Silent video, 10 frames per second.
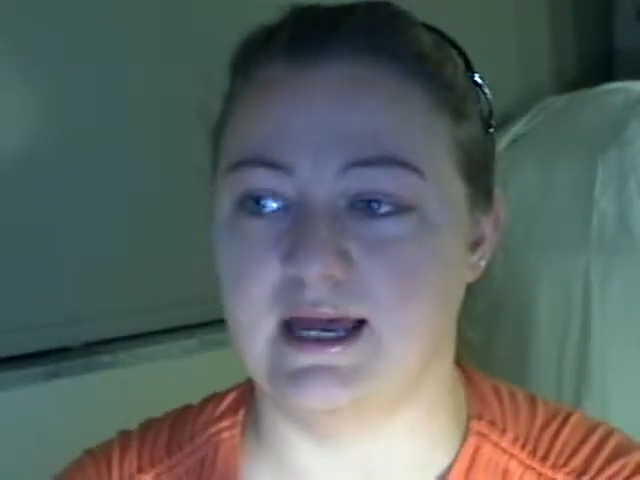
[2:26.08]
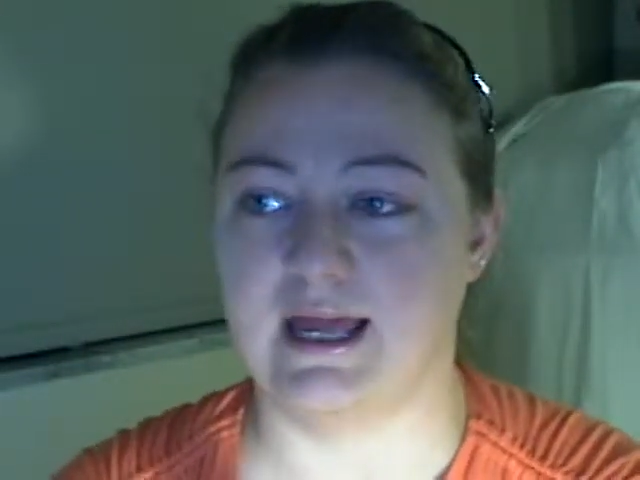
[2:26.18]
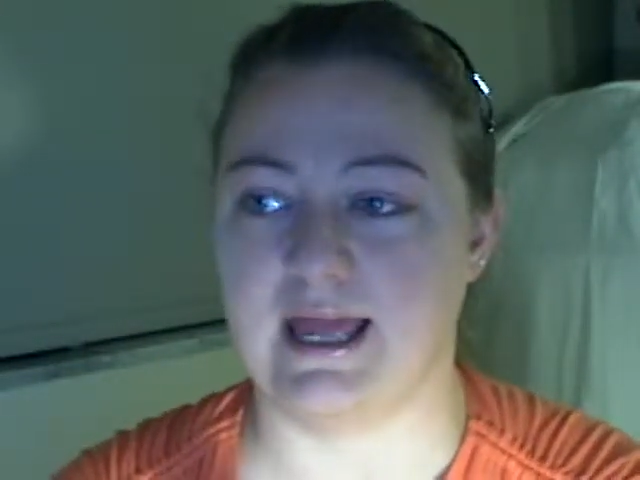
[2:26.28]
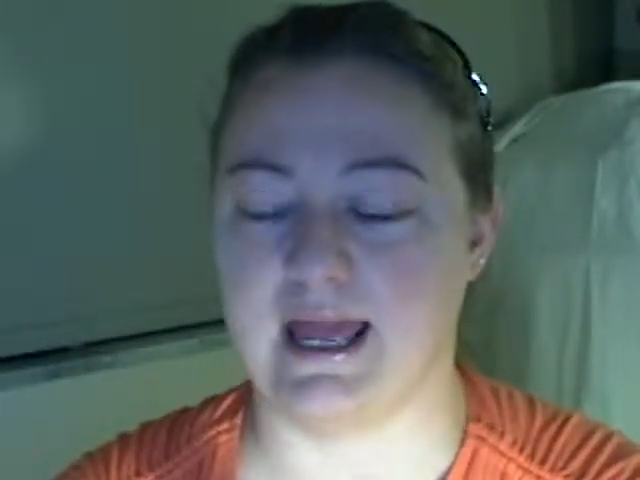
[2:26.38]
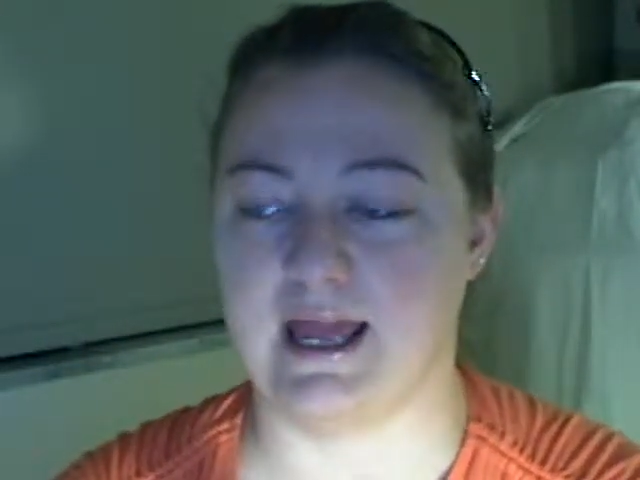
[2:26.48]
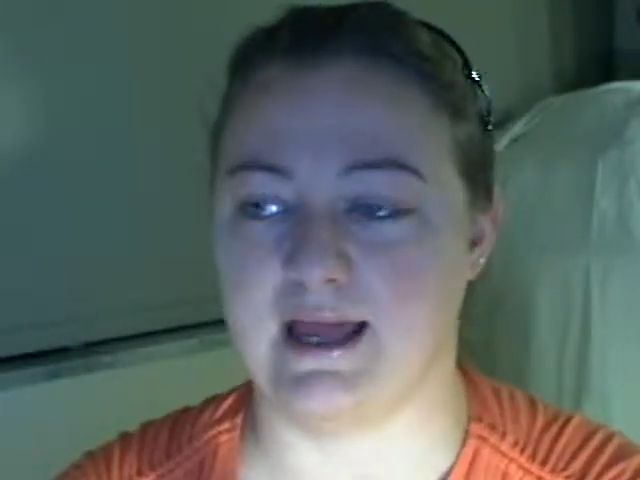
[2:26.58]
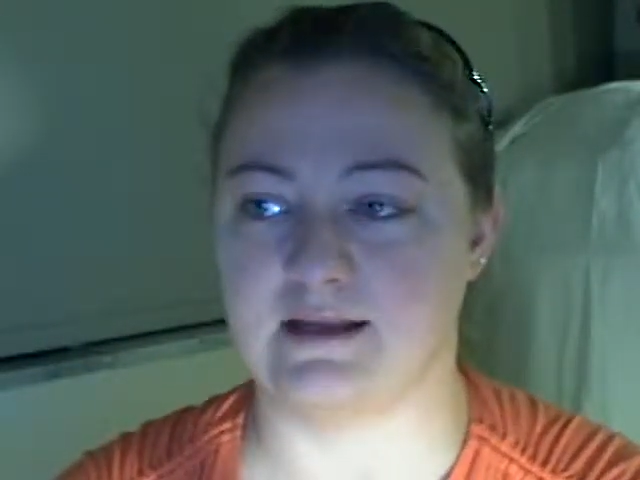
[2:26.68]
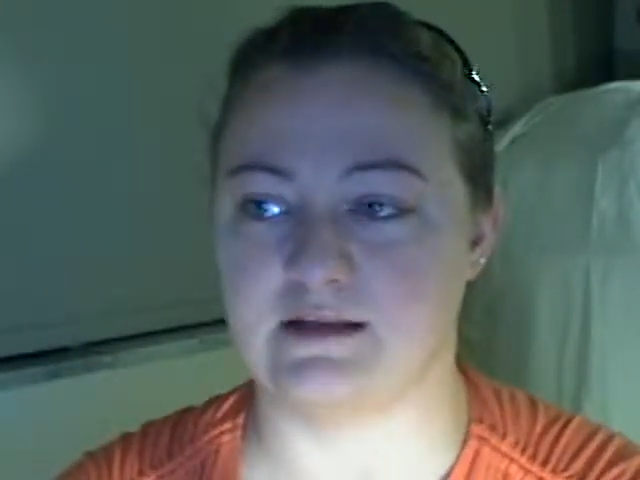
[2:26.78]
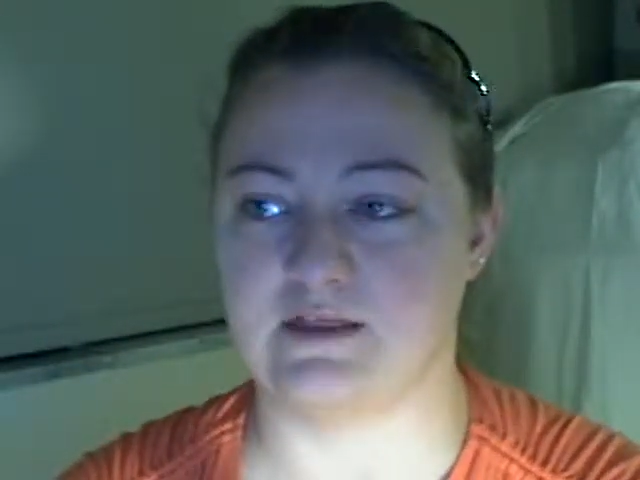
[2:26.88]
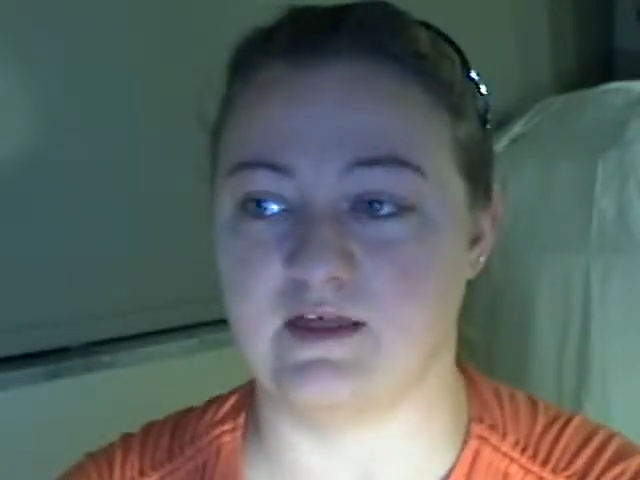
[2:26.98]

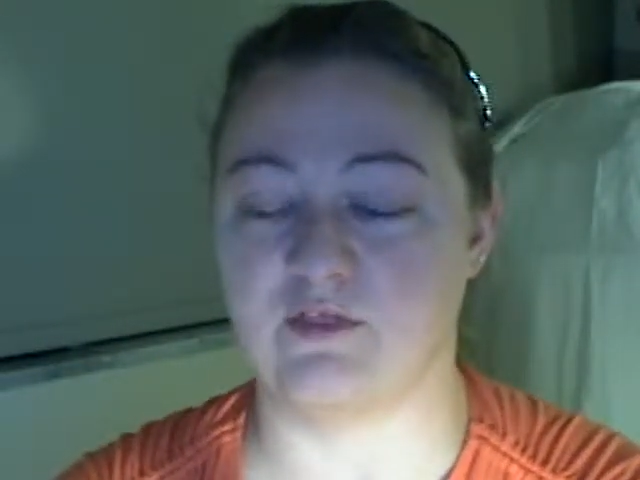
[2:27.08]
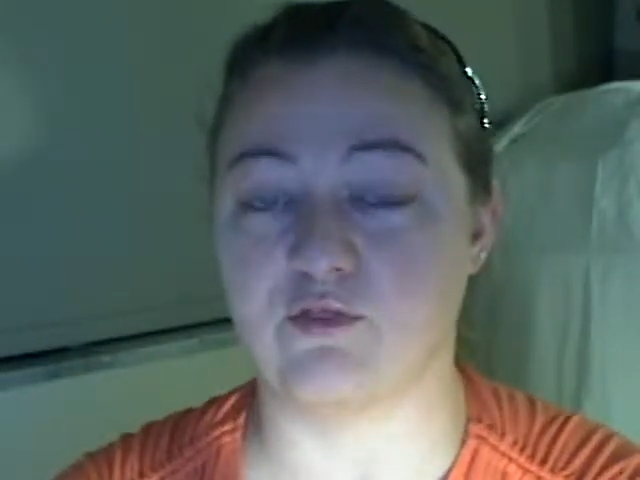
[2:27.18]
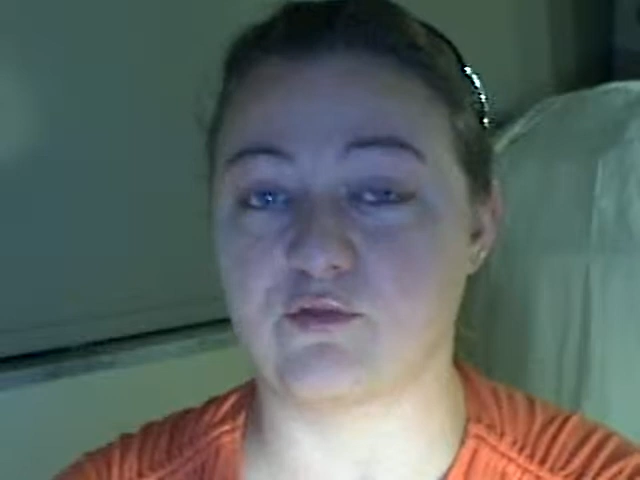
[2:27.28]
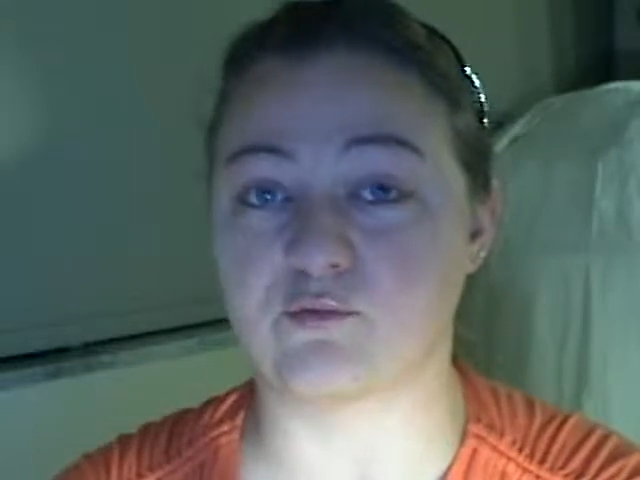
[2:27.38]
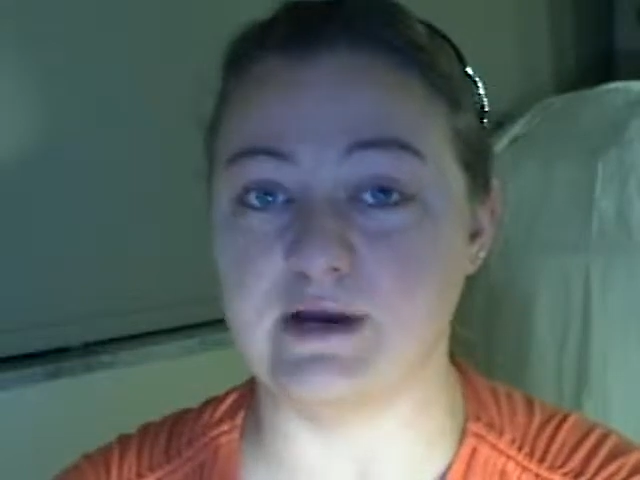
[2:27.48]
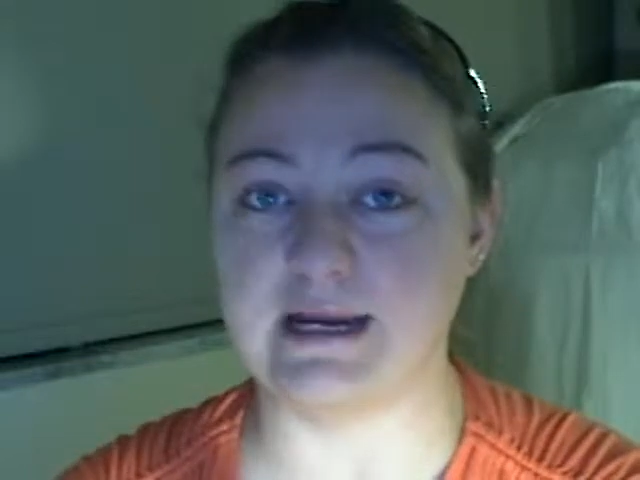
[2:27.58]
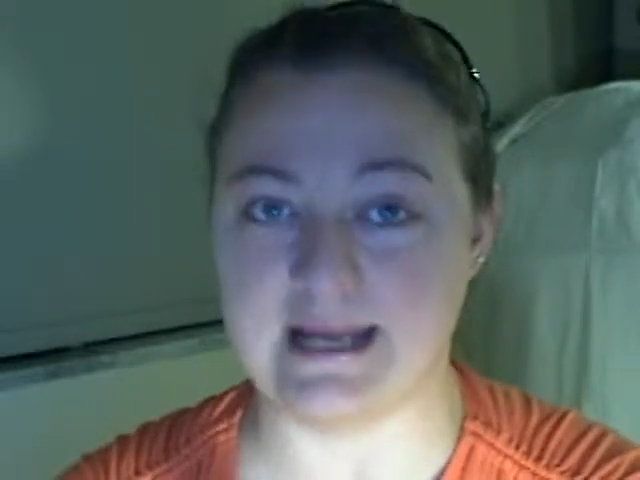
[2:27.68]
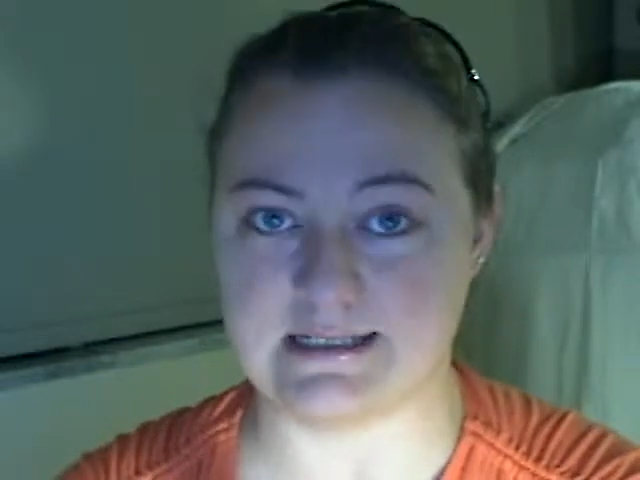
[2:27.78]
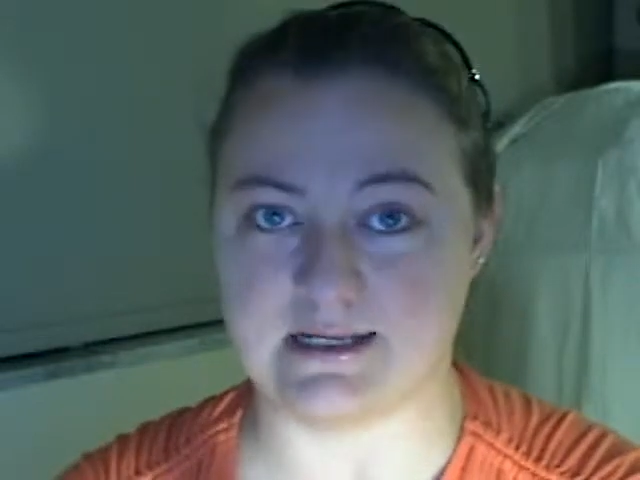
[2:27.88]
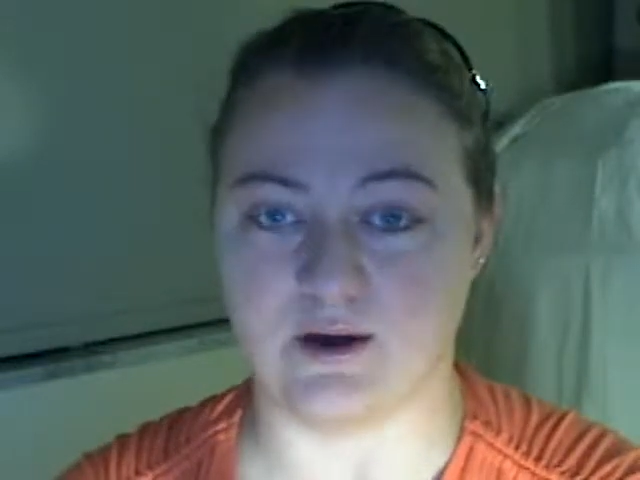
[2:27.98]
And then 3
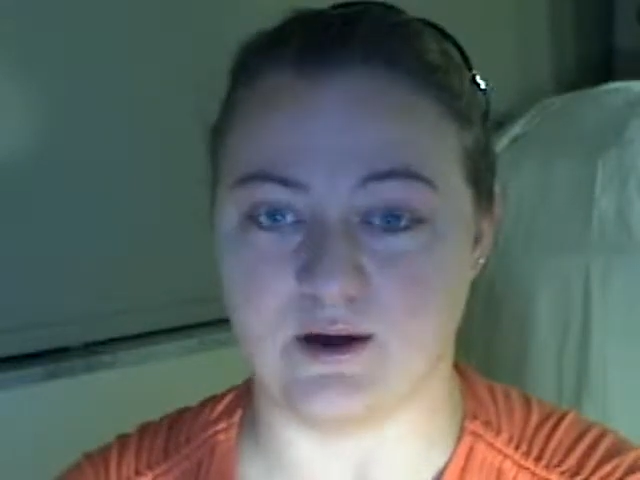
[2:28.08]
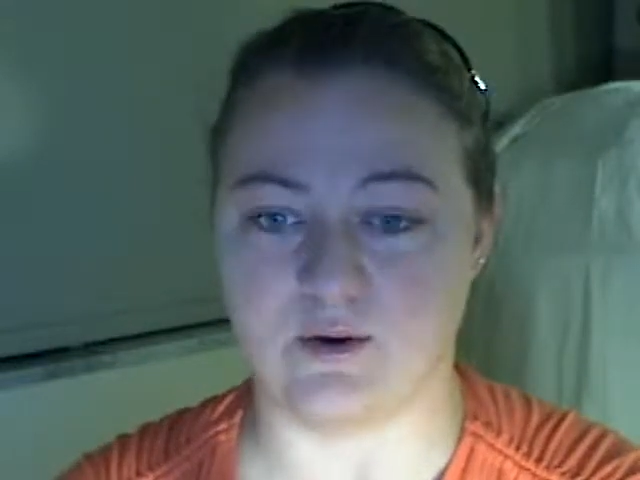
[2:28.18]
days ago,